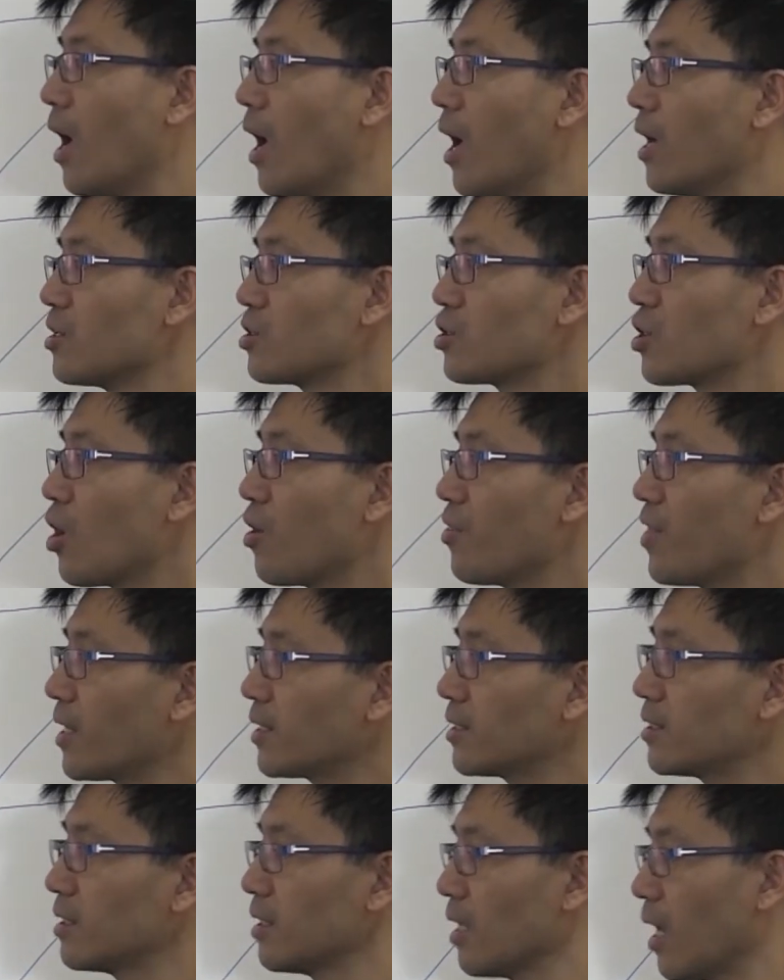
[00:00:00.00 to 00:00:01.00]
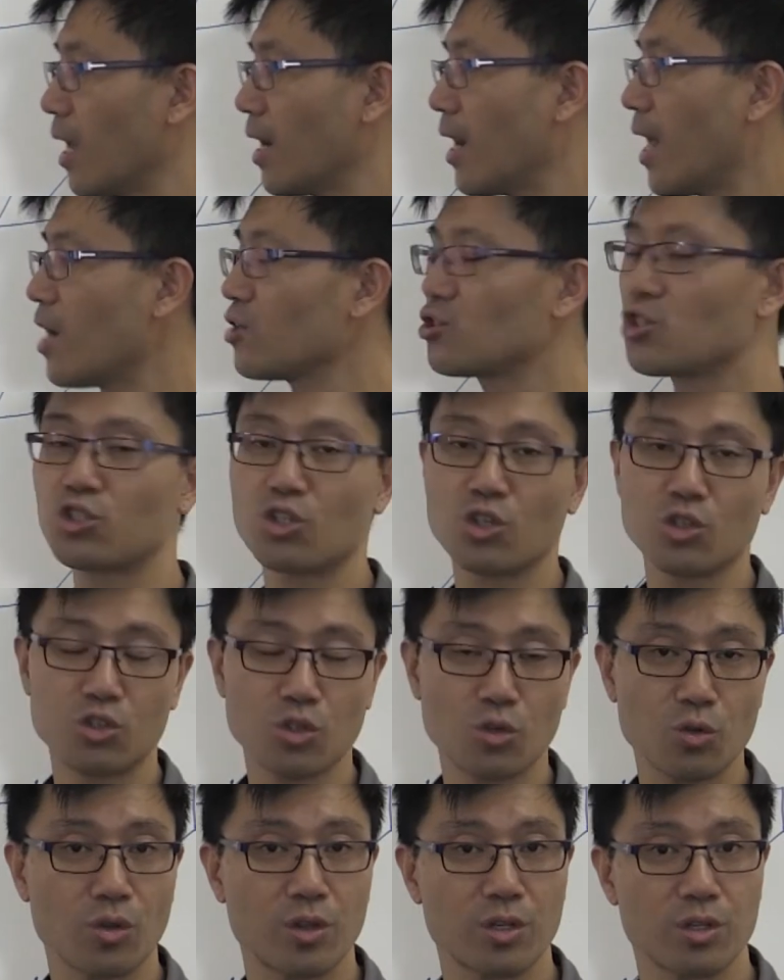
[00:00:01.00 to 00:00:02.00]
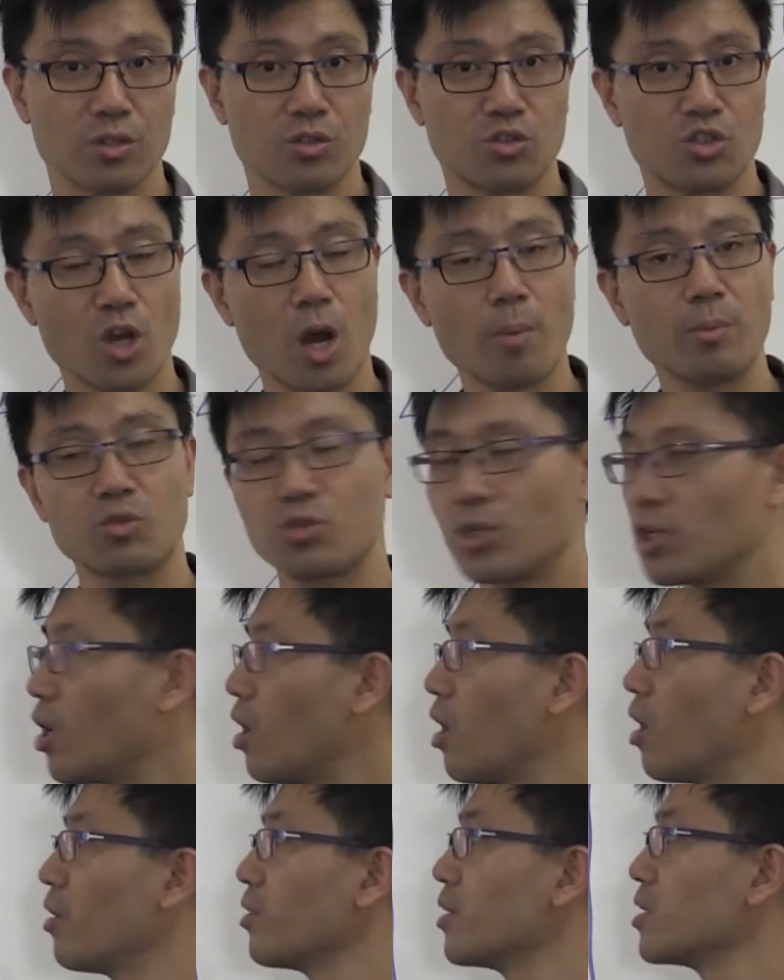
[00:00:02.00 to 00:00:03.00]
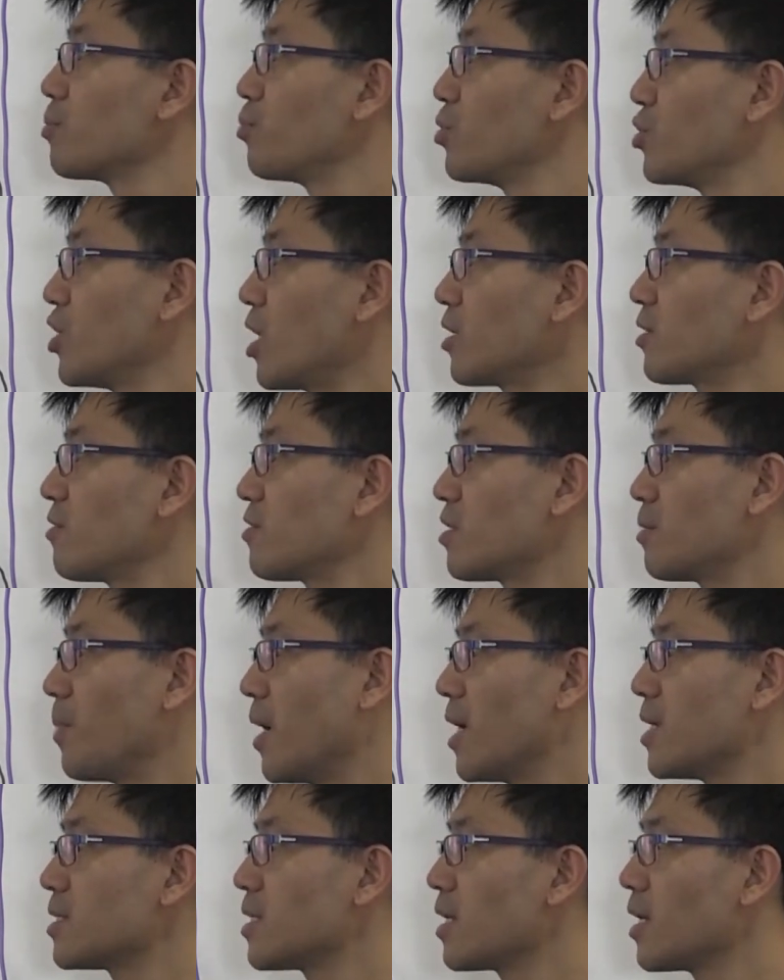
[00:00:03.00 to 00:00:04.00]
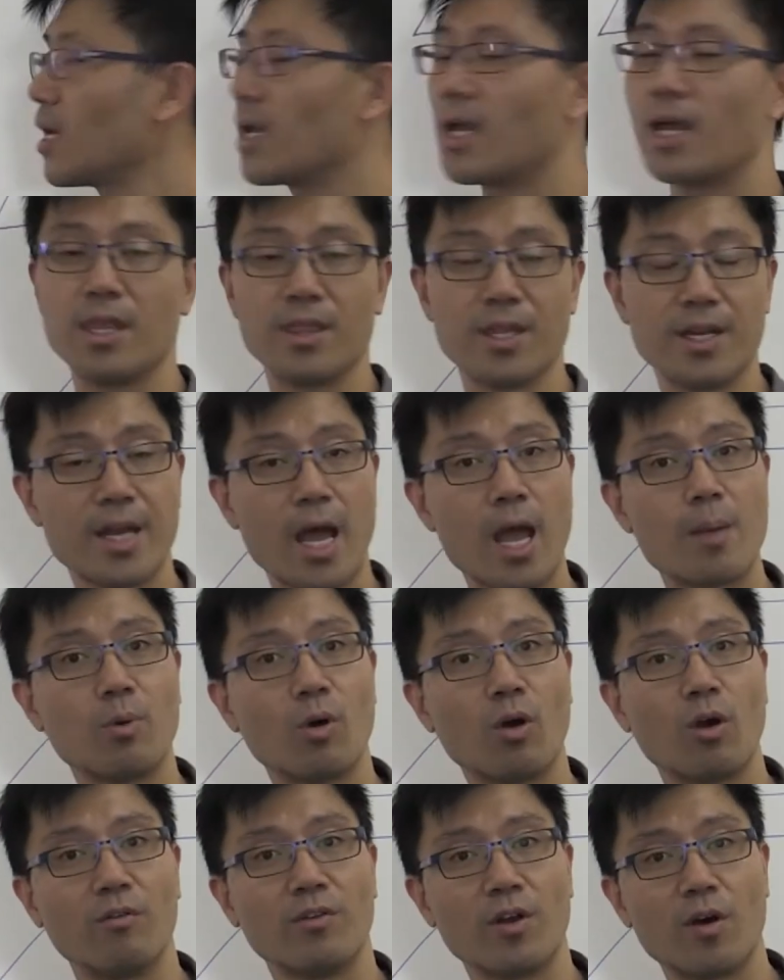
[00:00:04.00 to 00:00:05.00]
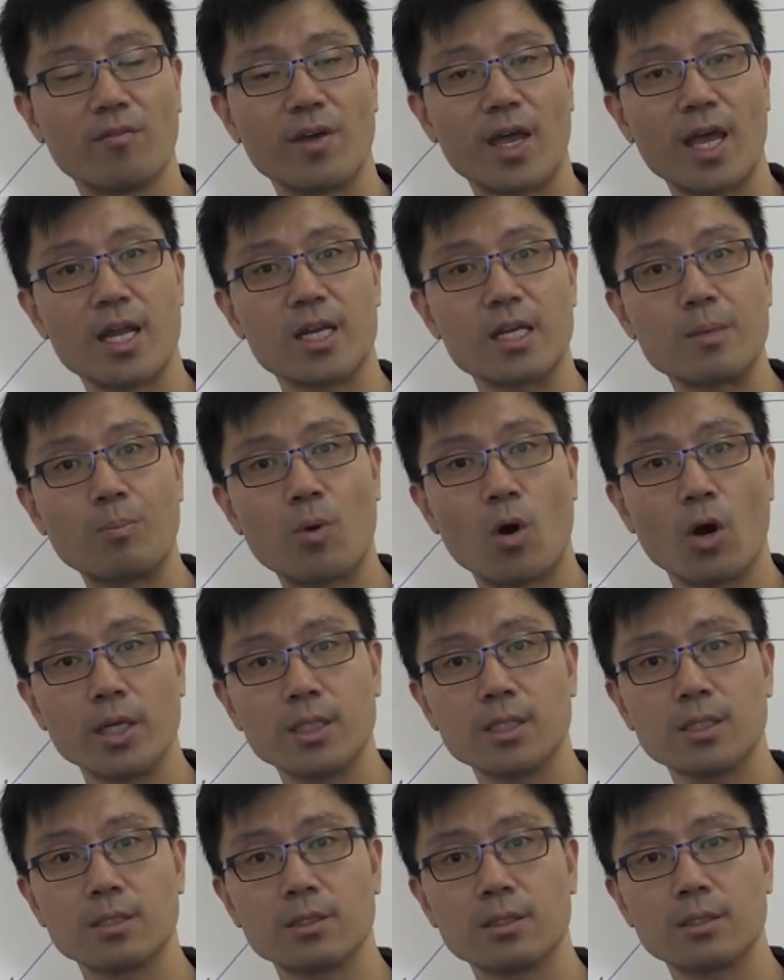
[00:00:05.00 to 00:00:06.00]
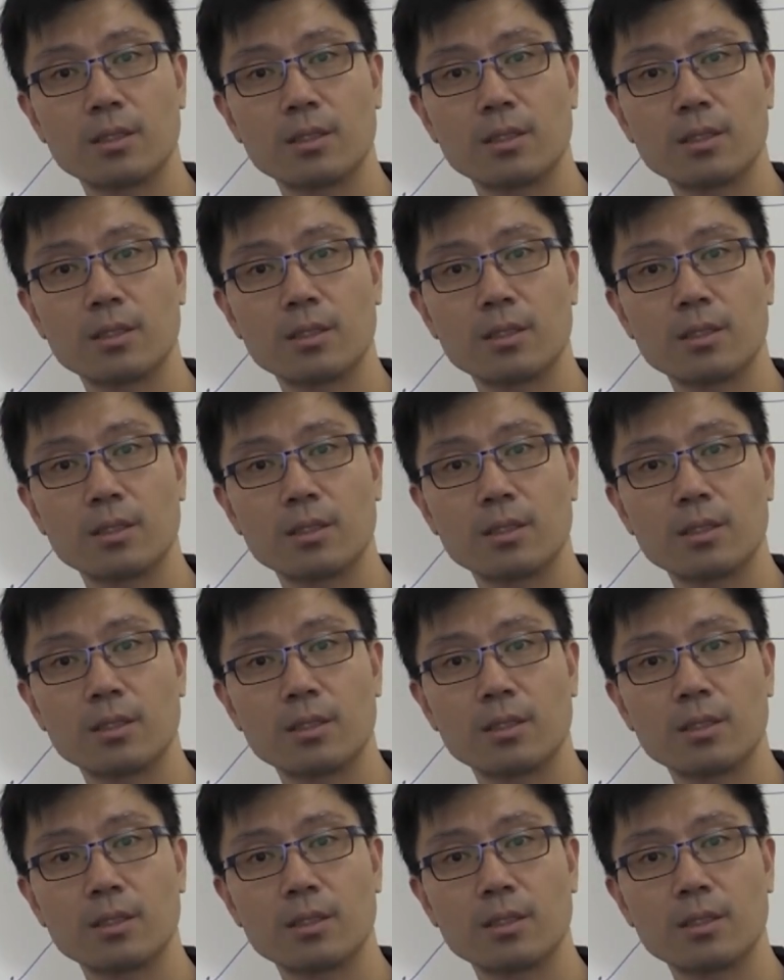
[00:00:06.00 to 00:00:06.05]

and so that allows you to do the geometry on this projective space in the neighborhood of any point.